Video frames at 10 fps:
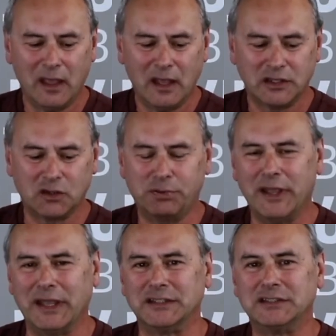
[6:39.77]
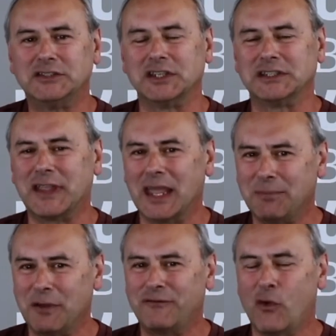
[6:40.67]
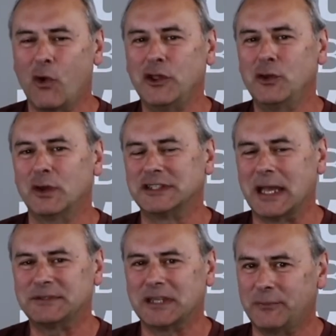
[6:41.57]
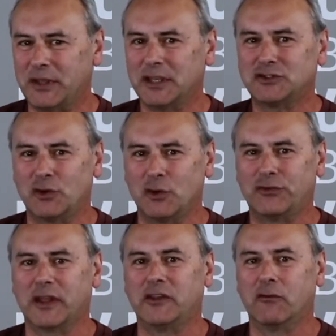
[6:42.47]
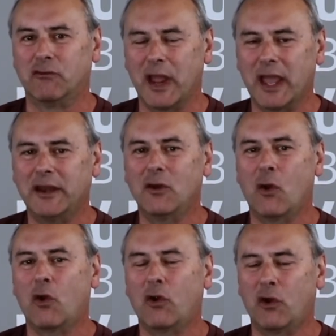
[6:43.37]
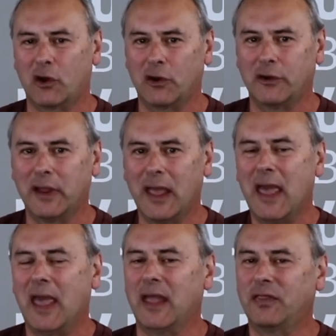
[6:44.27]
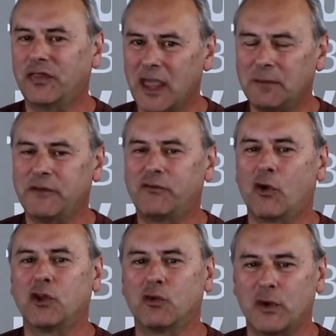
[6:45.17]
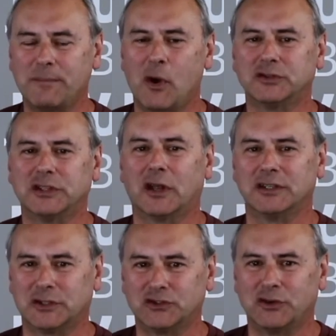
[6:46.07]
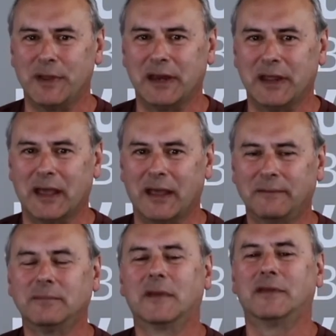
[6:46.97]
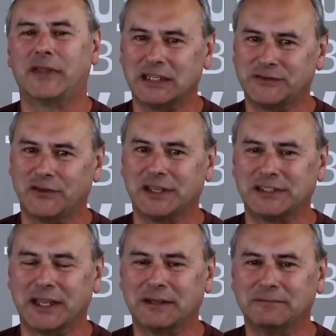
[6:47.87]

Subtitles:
So please, just think before you accept something as truth that you've read or heard, and think before you repost it on social media. Thanks for listening.